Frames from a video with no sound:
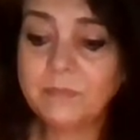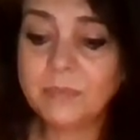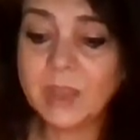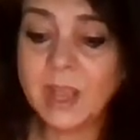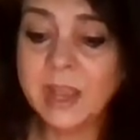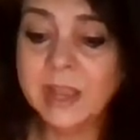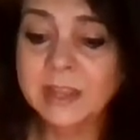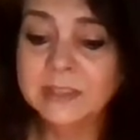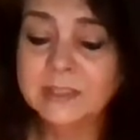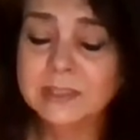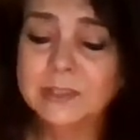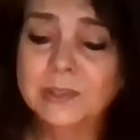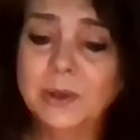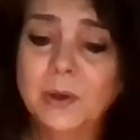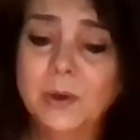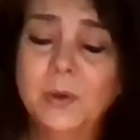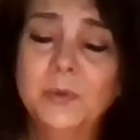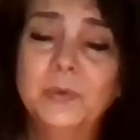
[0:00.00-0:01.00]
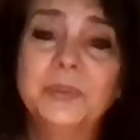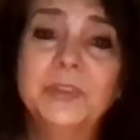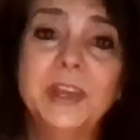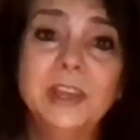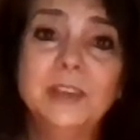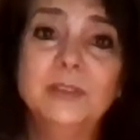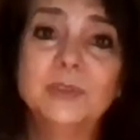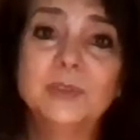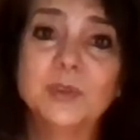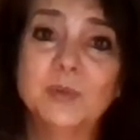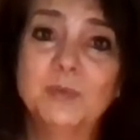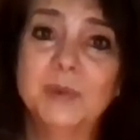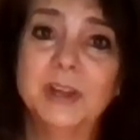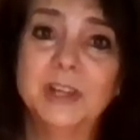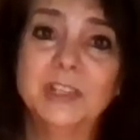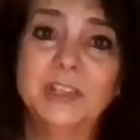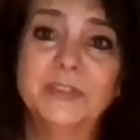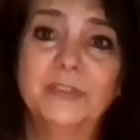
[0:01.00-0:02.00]
And so thank you so
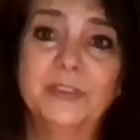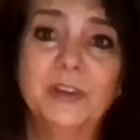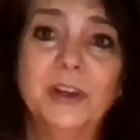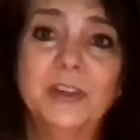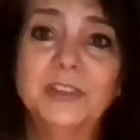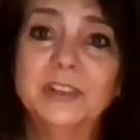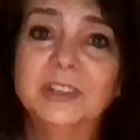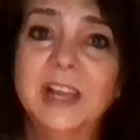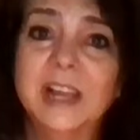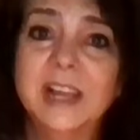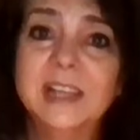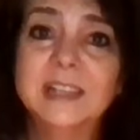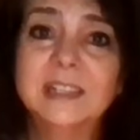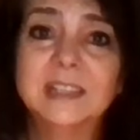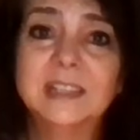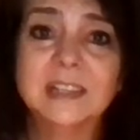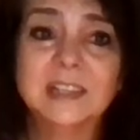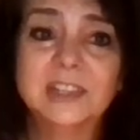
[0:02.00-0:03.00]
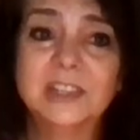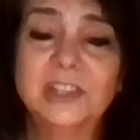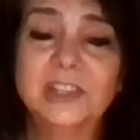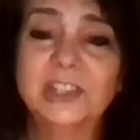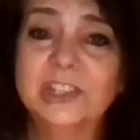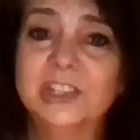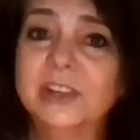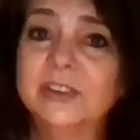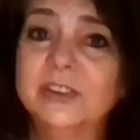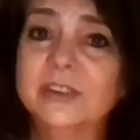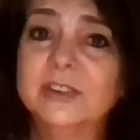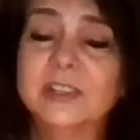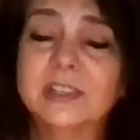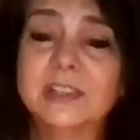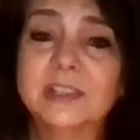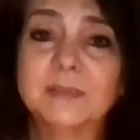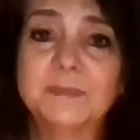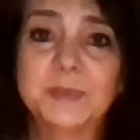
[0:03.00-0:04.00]
much for all the likes, the shares, the
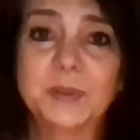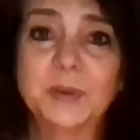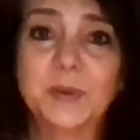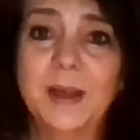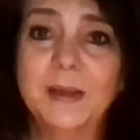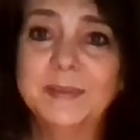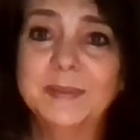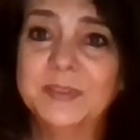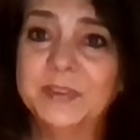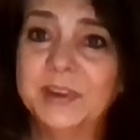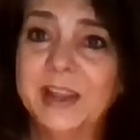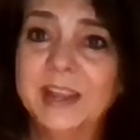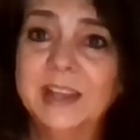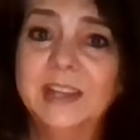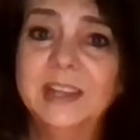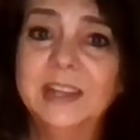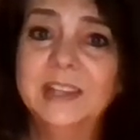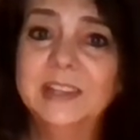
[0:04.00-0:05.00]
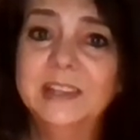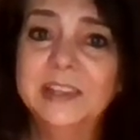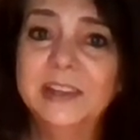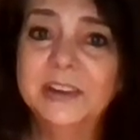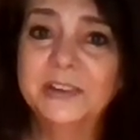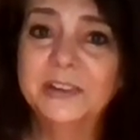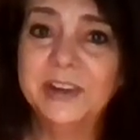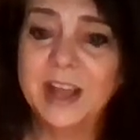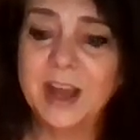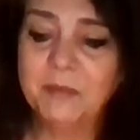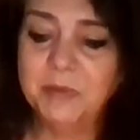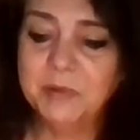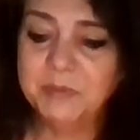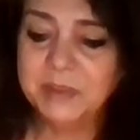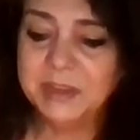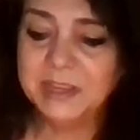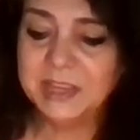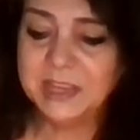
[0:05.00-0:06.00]
subscribes, for hanging in there and helping
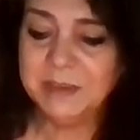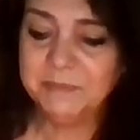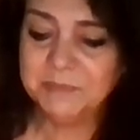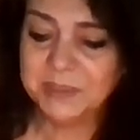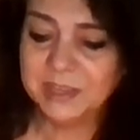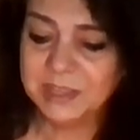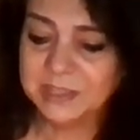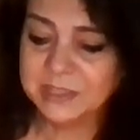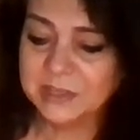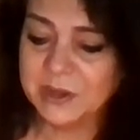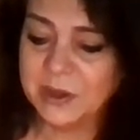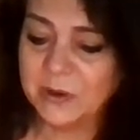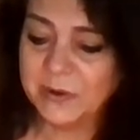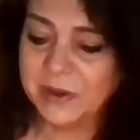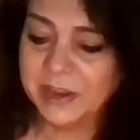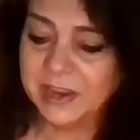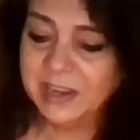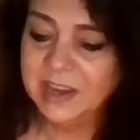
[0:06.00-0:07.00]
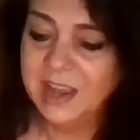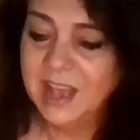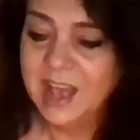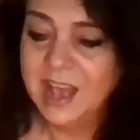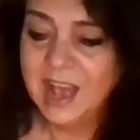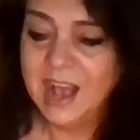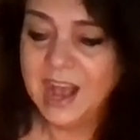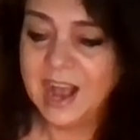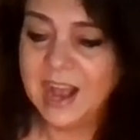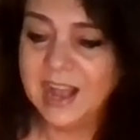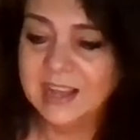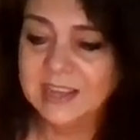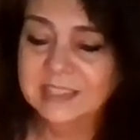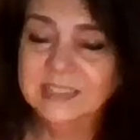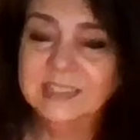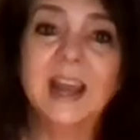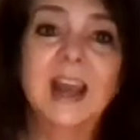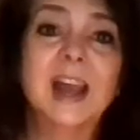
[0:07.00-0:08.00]
me to keep things going.
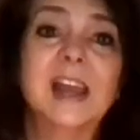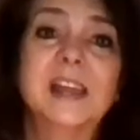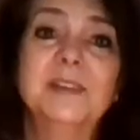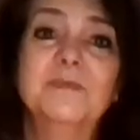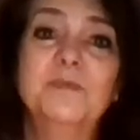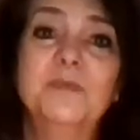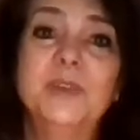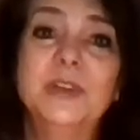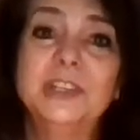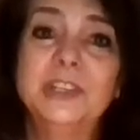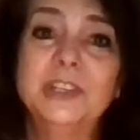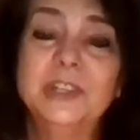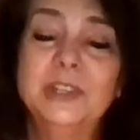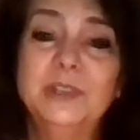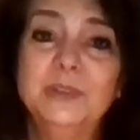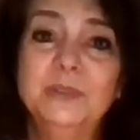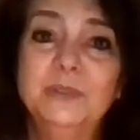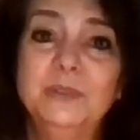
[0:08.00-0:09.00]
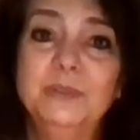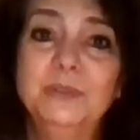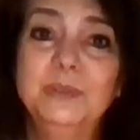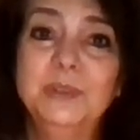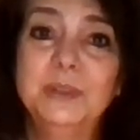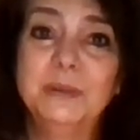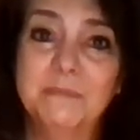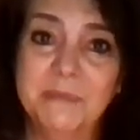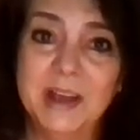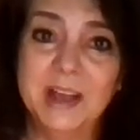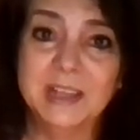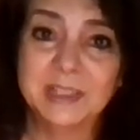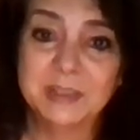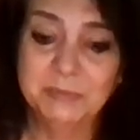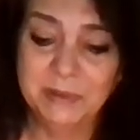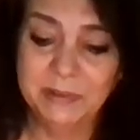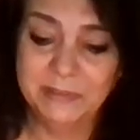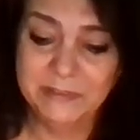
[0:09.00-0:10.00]
And I am wishing you the
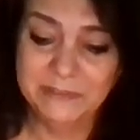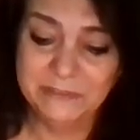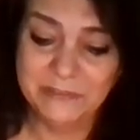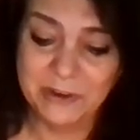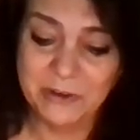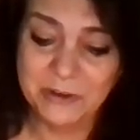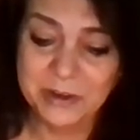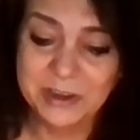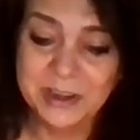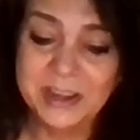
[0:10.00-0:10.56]
best moving forward.